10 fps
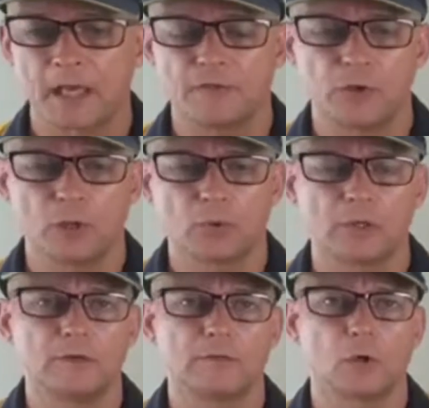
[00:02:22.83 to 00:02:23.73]
If you are
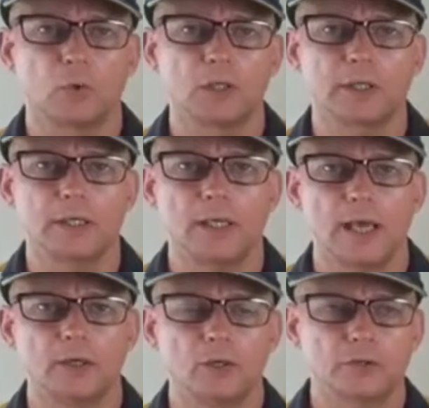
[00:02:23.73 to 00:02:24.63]
looking for quality
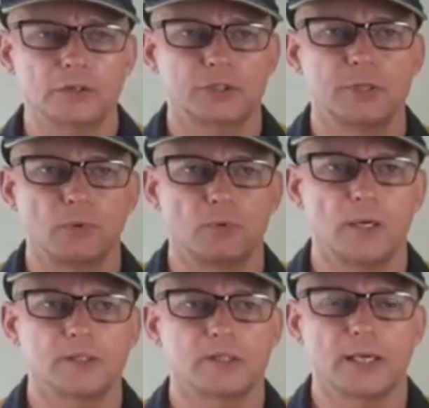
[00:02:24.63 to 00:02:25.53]
and not the cheaper
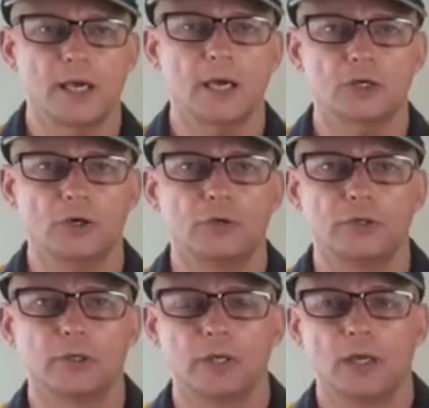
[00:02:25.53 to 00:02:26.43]
ones, they are
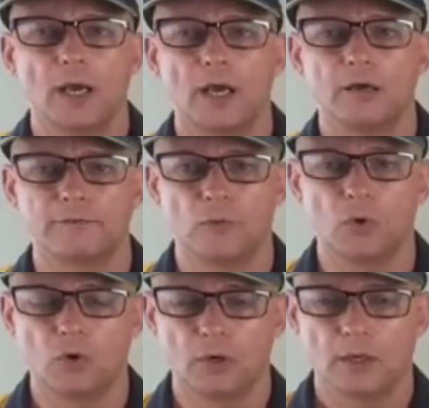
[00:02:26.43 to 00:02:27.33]
coded
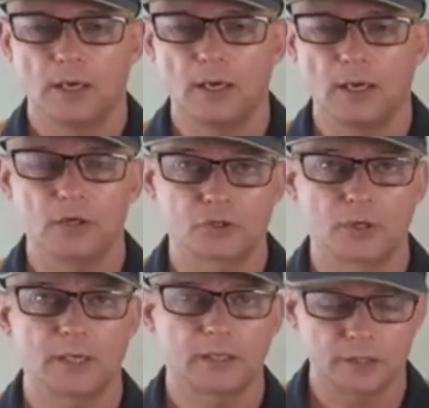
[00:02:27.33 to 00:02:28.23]
for
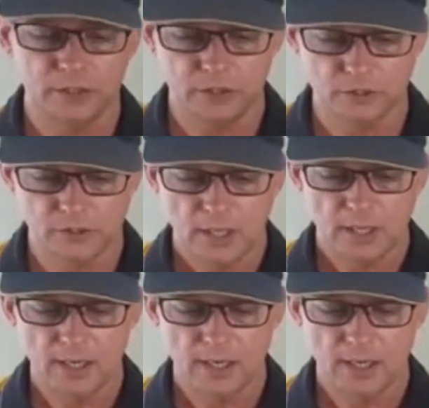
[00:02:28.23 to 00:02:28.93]
Australian conditions.